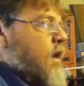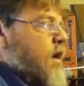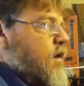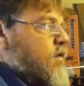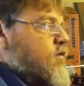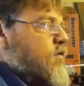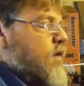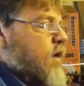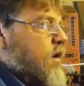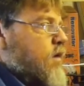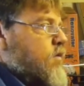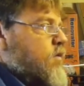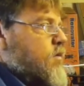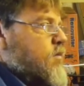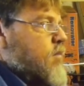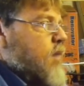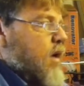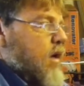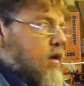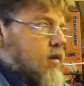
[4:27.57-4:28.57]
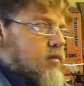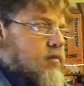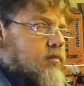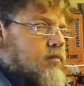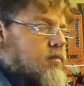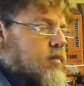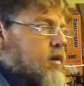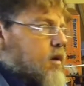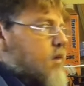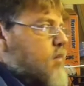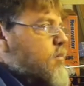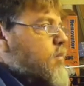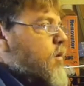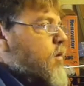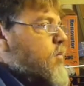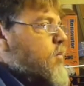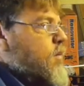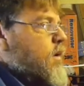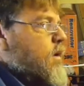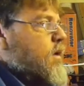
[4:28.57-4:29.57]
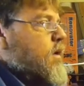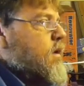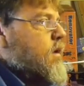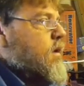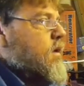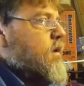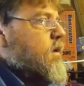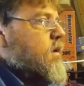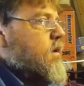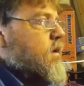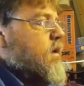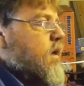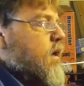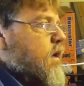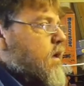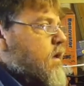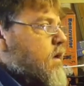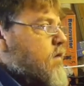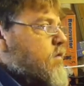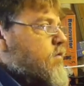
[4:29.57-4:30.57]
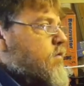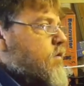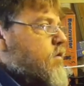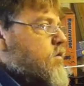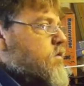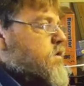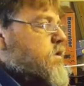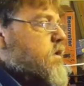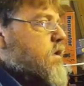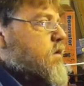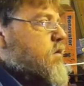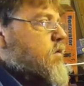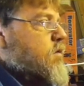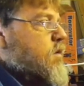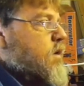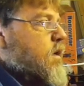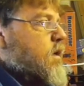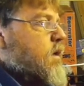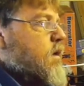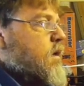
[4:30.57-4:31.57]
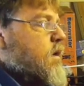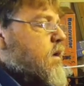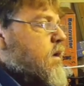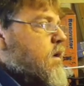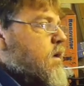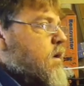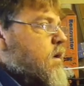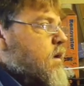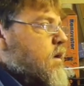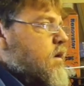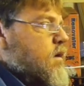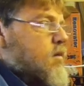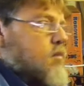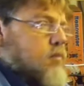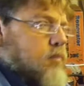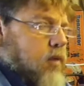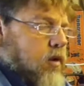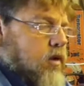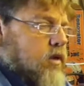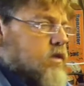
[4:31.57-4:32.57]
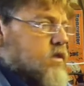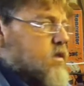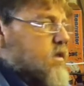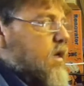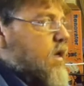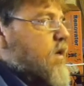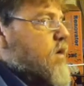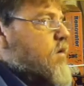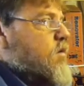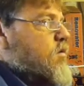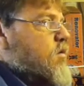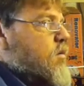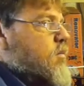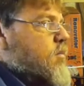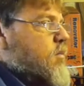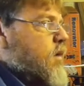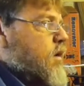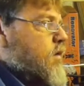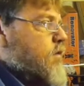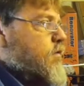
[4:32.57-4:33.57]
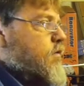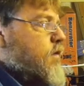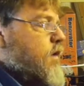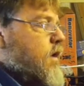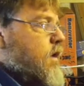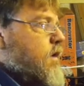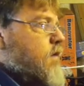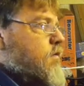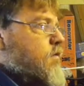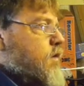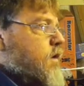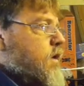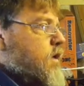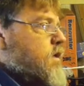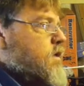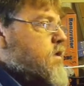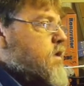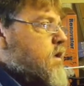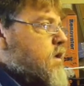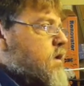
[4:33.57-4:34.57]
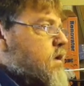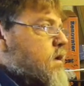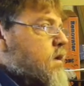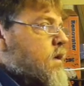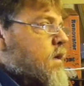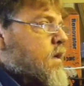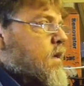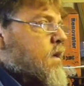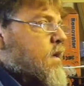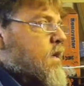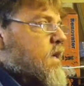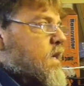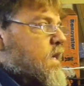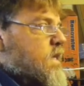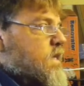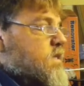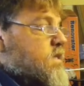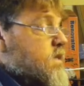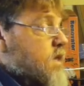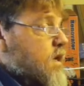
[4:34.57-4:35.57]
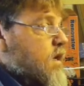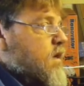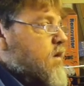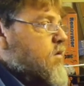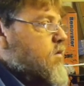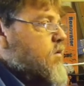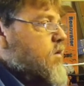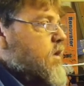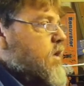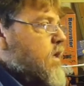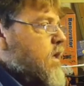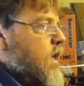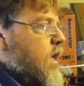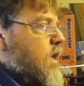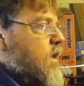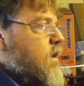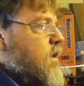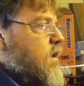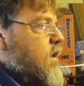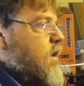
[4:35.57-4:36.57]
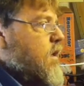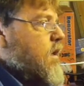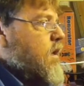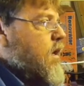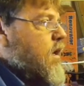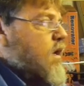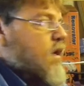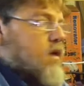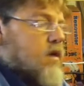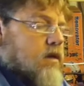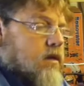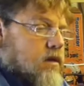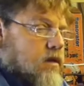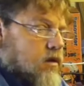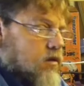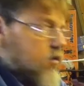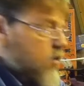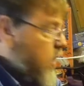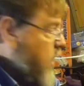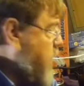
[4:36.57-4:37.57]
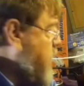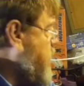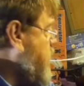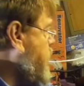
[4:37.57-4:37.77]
I've crowned the barrel properly, and I've also polished that to a mirror finish. Still I couldn't get the correct